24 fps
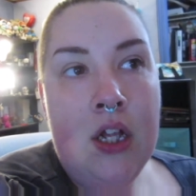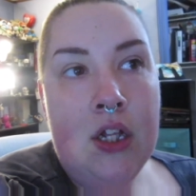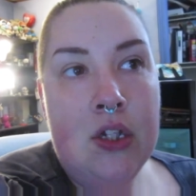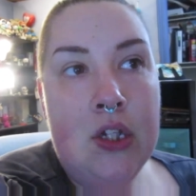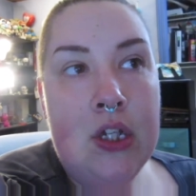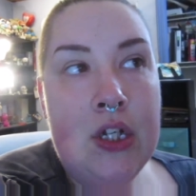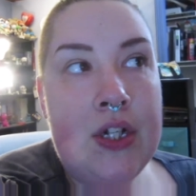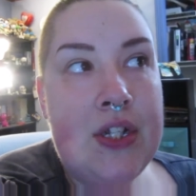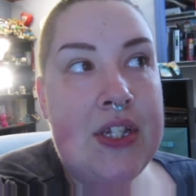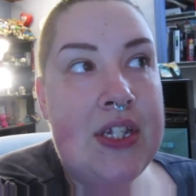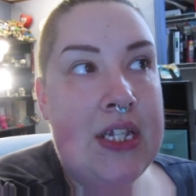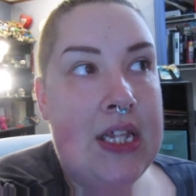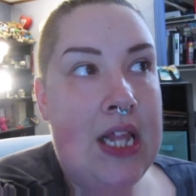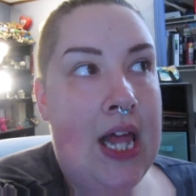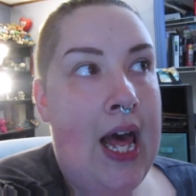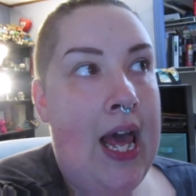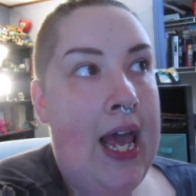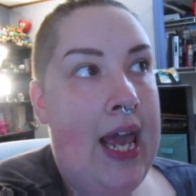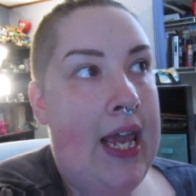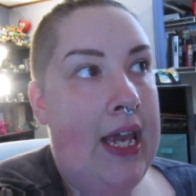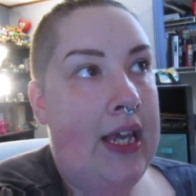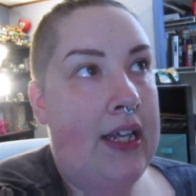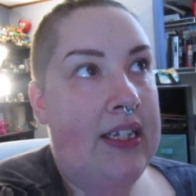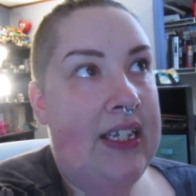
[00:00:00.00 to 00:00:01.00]
Looks
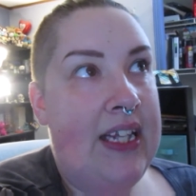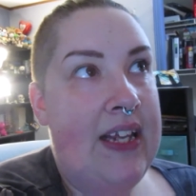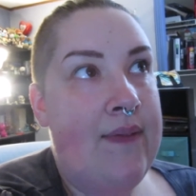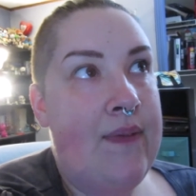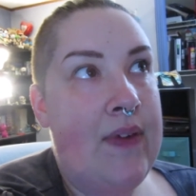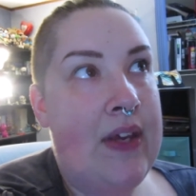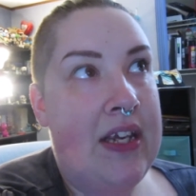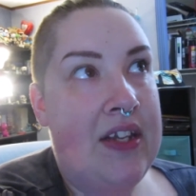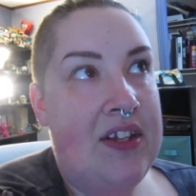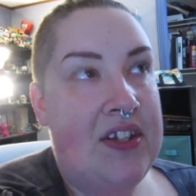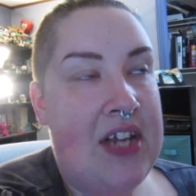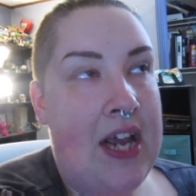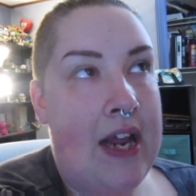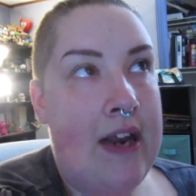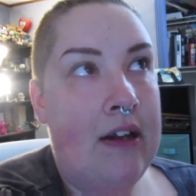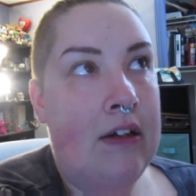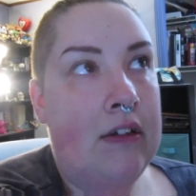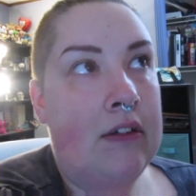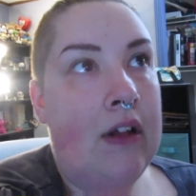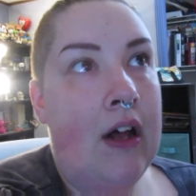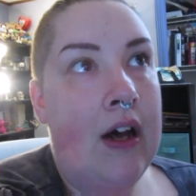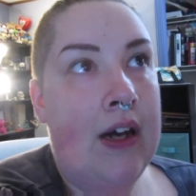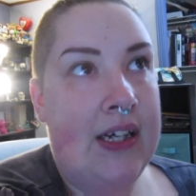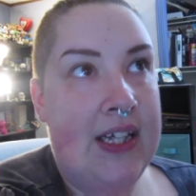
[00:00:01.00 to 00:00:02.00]
like leaving at 10
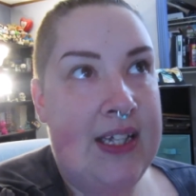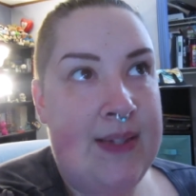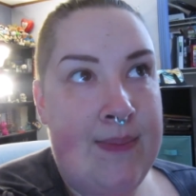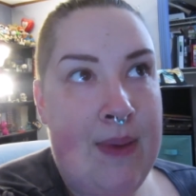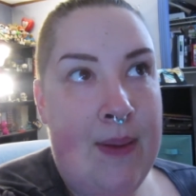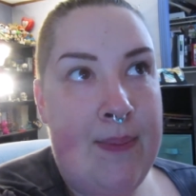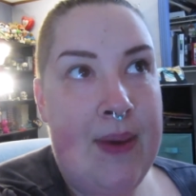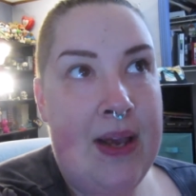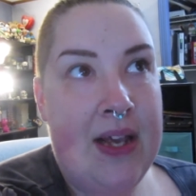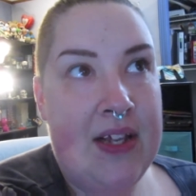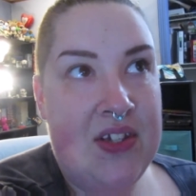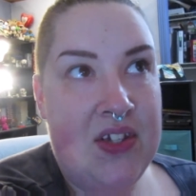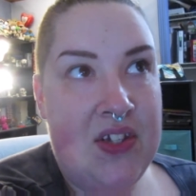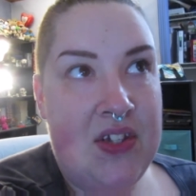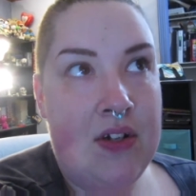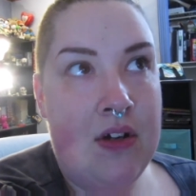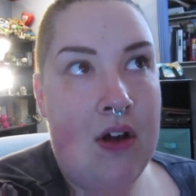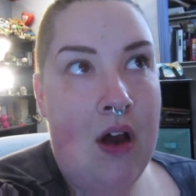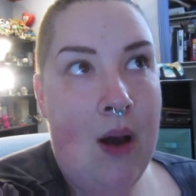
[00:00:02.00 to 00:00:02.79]
o'clock is my best